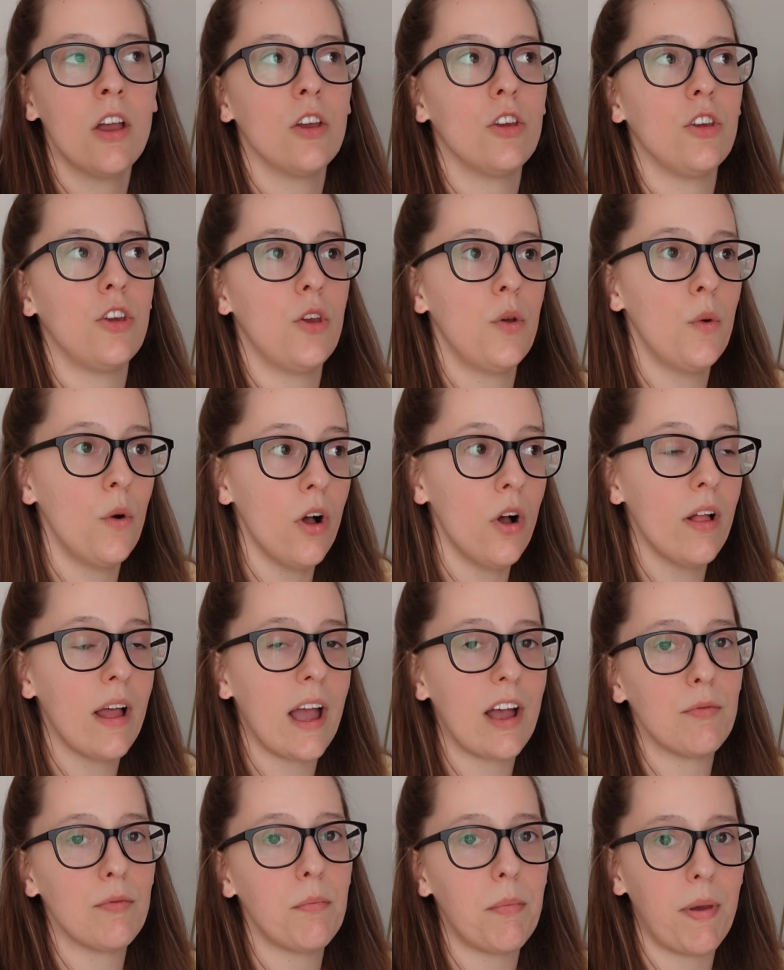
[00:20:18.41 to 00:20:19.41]
You all
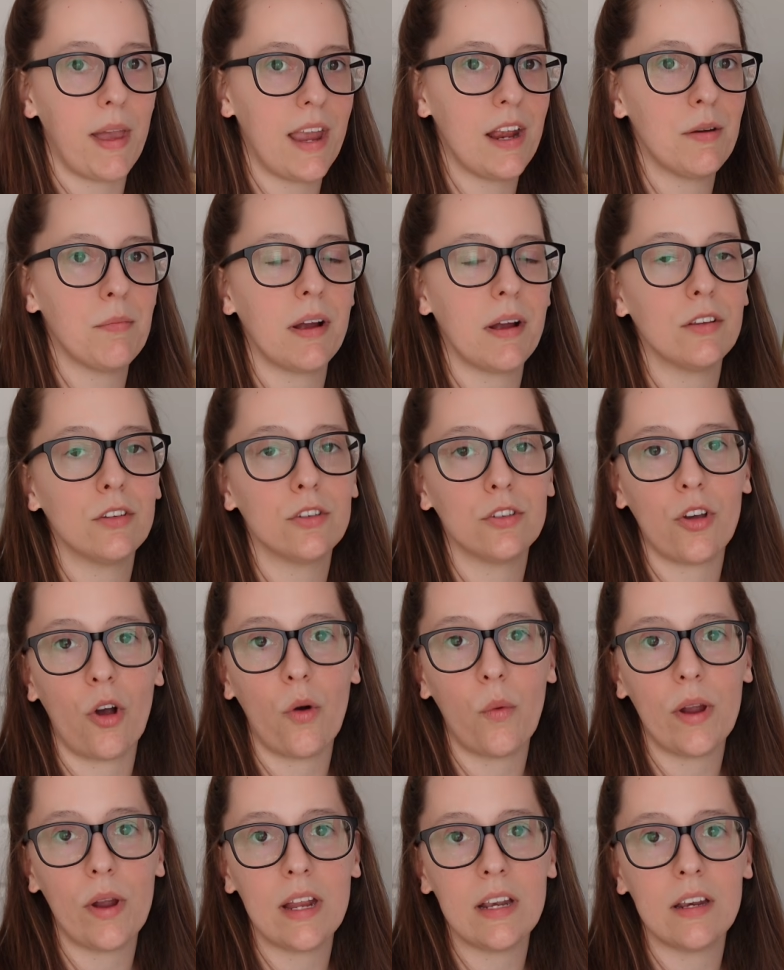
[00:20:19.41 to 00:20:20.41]
have made my
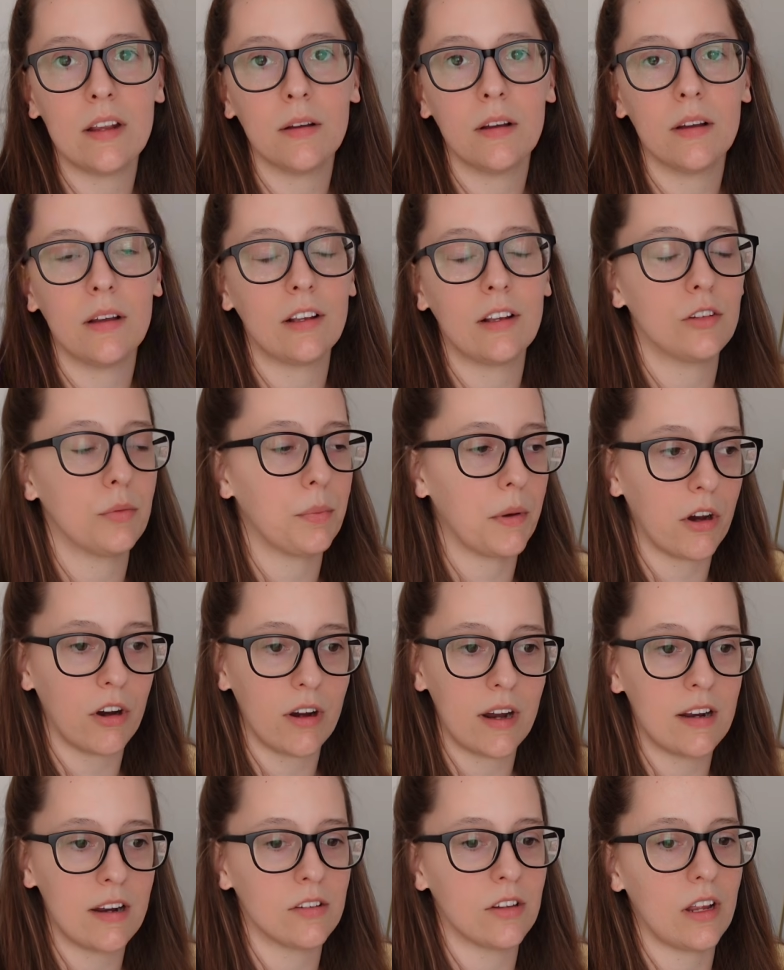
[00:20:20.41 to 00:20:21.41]
sewing
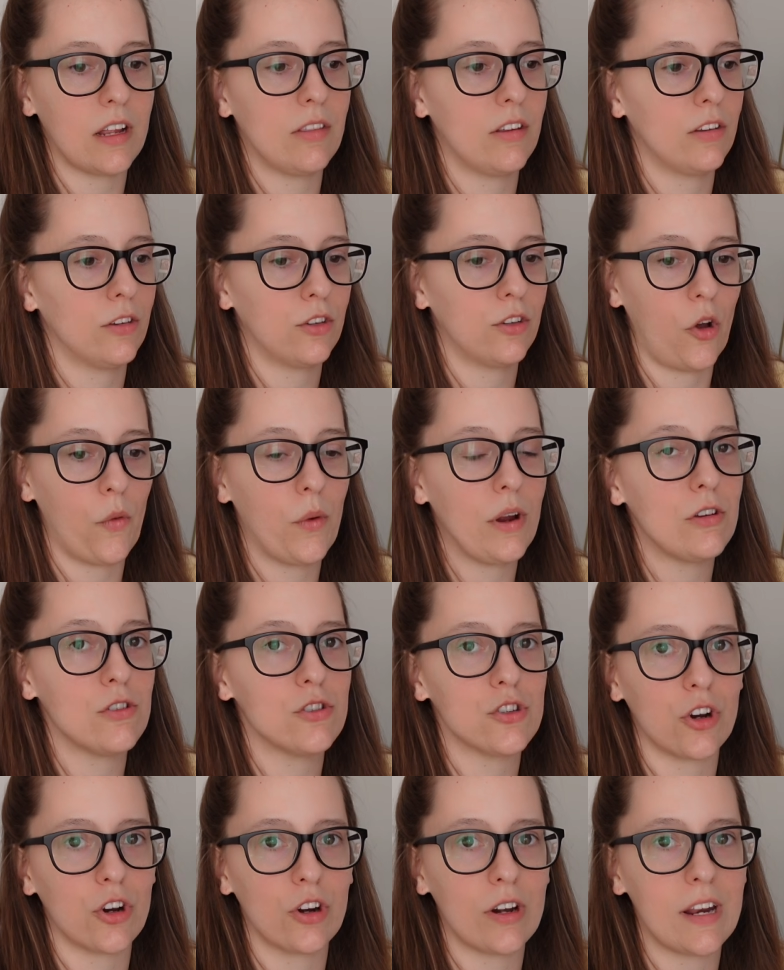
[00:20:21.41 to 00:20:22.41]
experience and this sewing
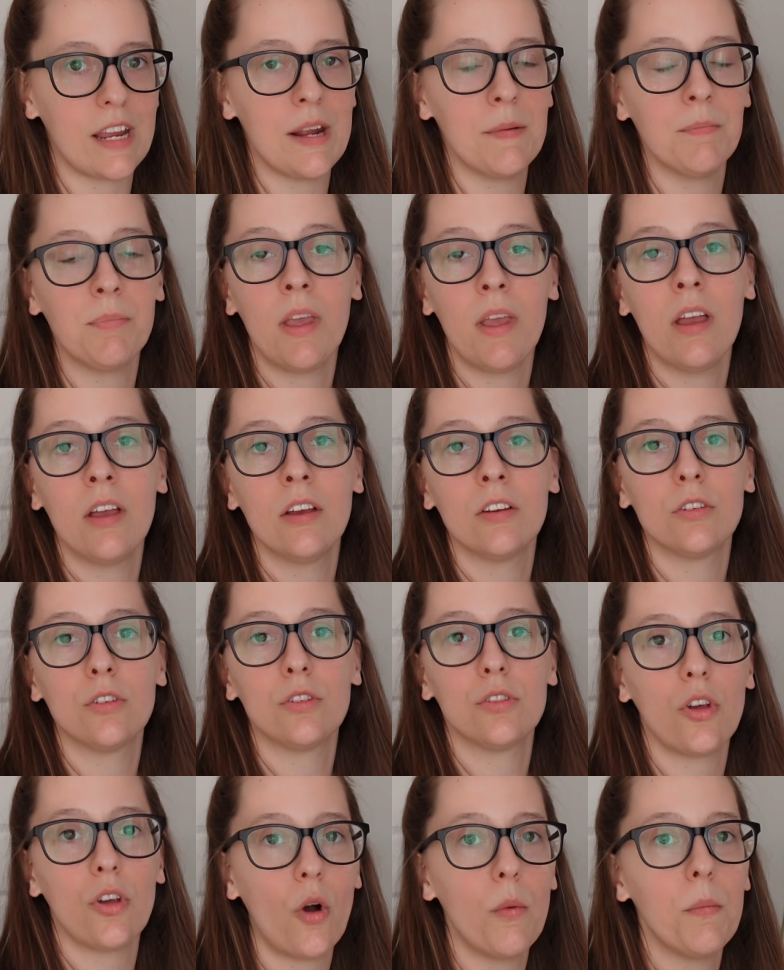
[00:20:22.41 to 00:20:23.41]
journey
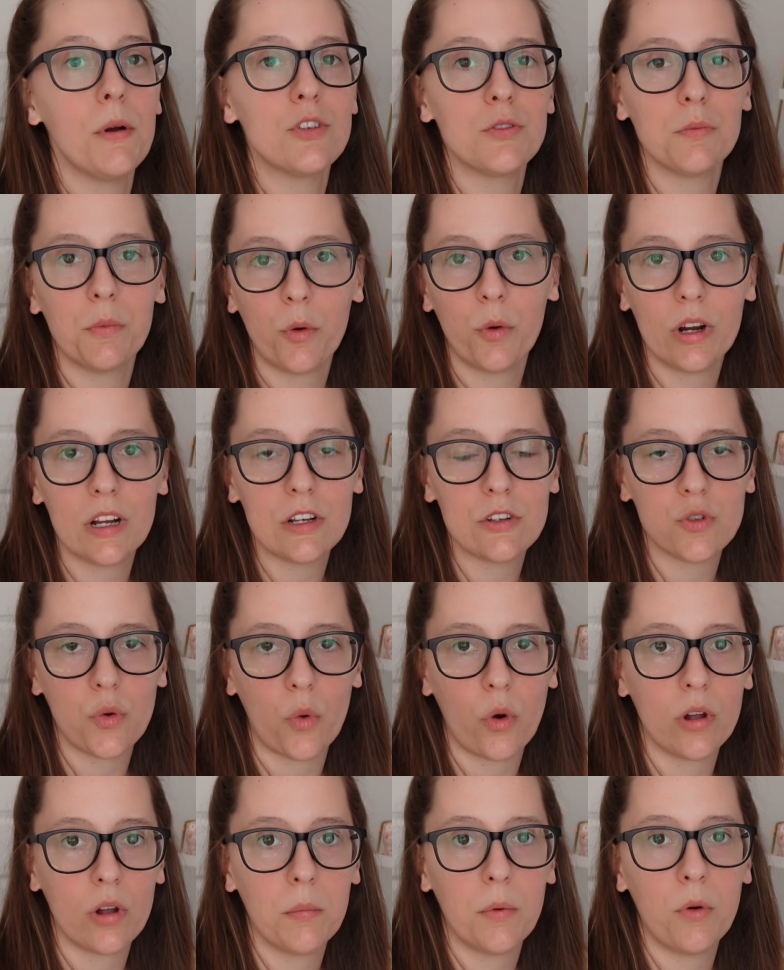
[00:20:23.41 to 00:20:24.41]
so much more
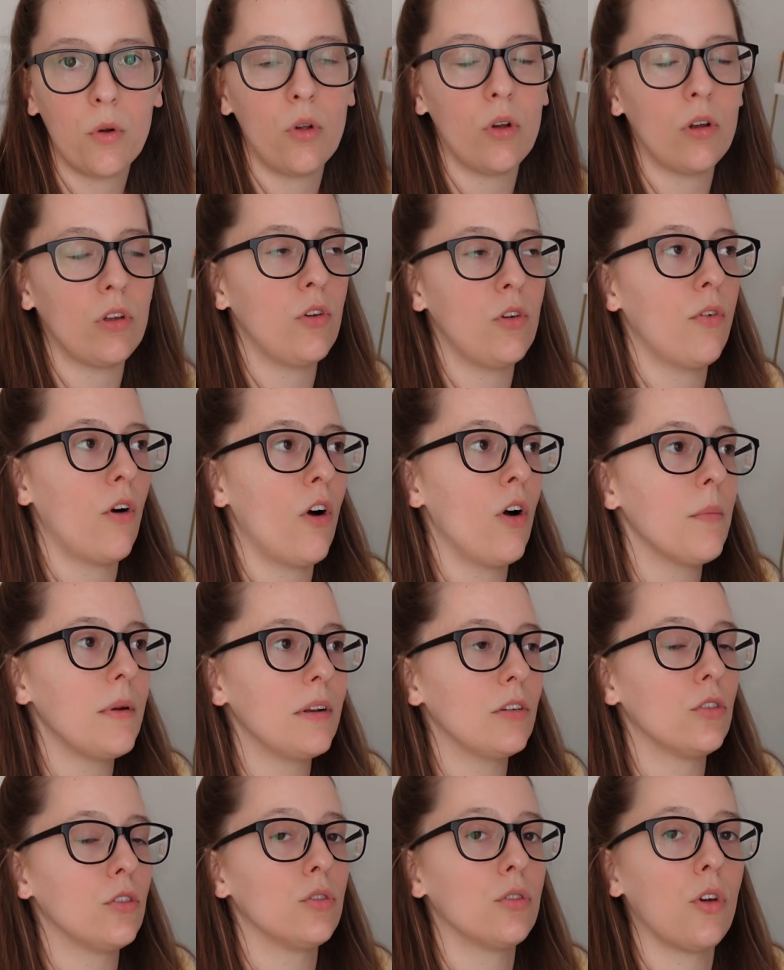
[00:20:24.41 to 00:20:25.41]
enjoyable. You've all
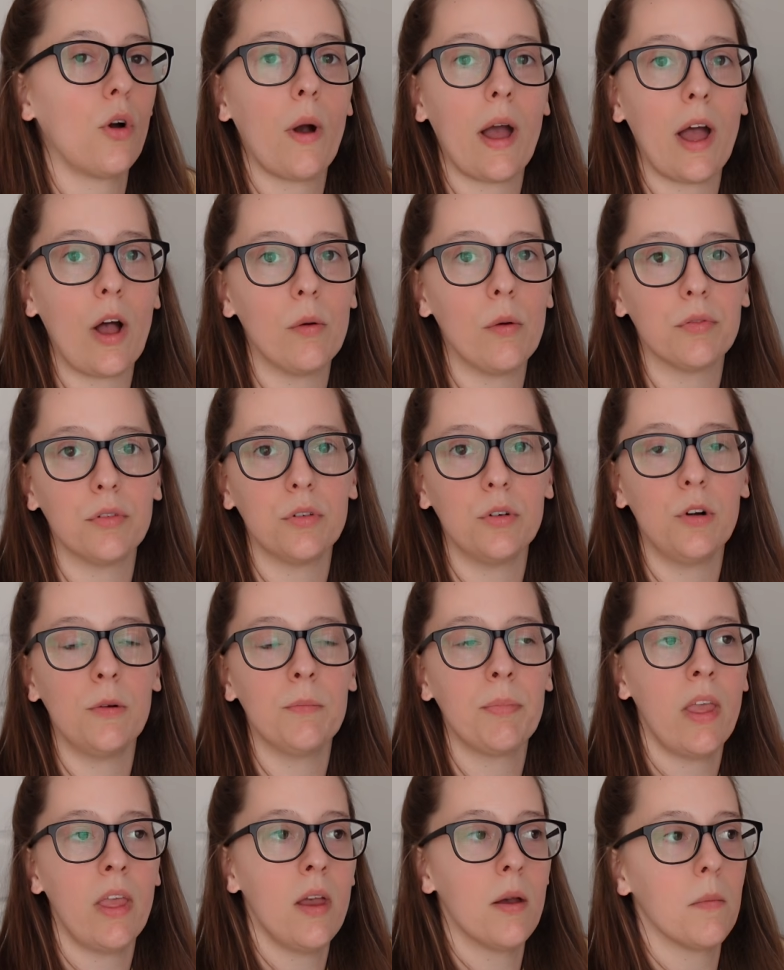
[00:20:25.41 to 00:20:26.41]
been so
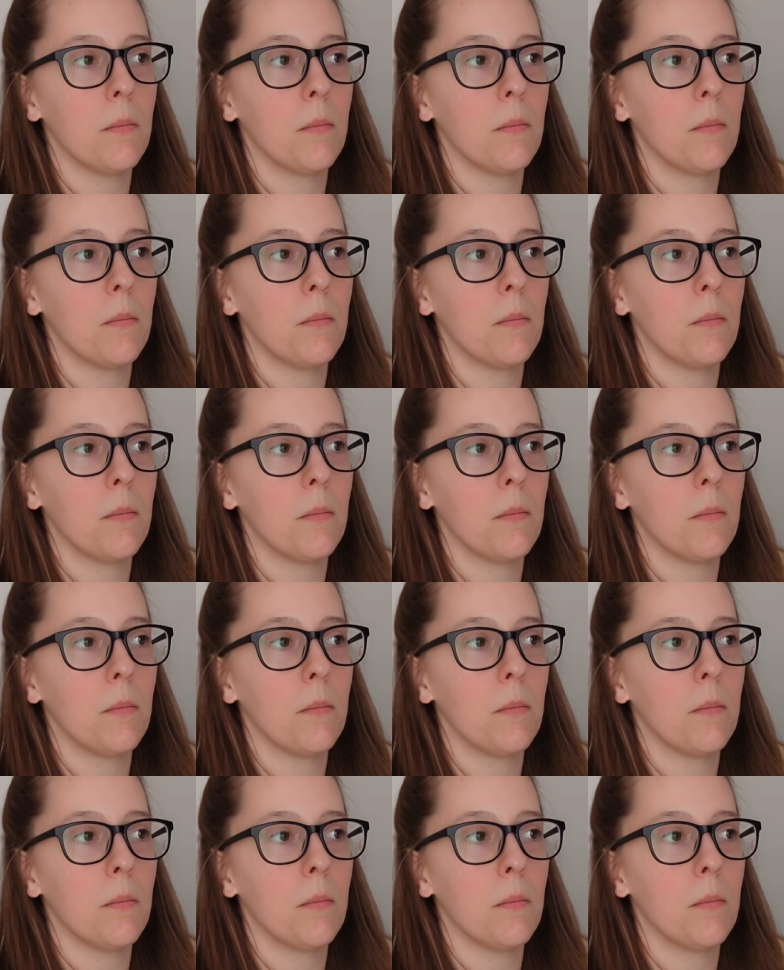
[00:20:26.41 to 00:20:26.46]
helpful.